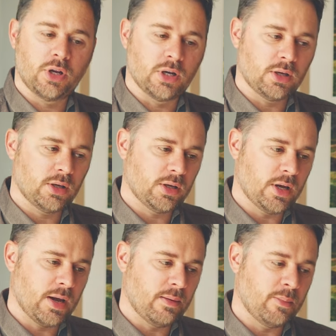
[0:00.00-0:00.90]
really.
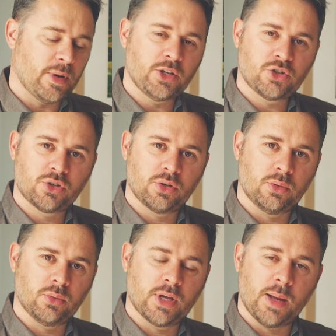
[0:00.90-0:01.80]
Uh, I managed
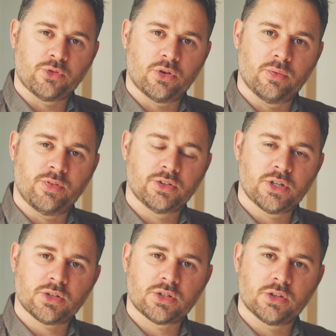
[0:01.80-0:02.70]
to capture a
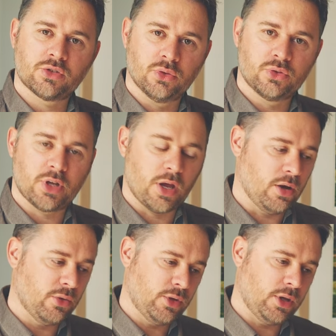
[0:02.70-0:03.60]
fantastic
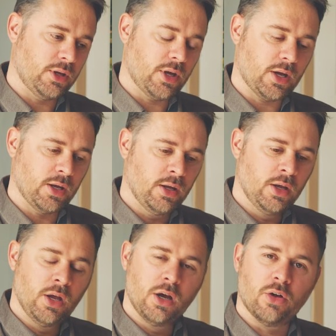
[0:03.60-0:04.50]
sunset on the uh,
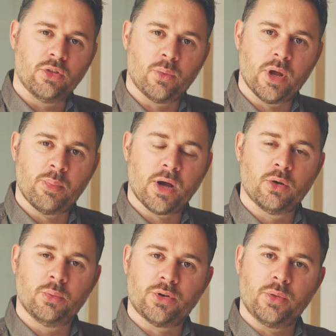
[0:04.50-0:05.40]
on the way back
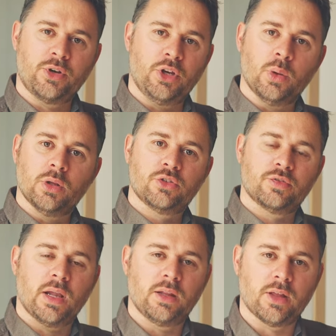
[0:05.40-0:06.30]
up through the Newlands
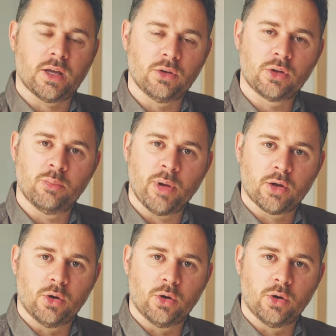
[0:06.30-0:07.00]
Valley there, looking back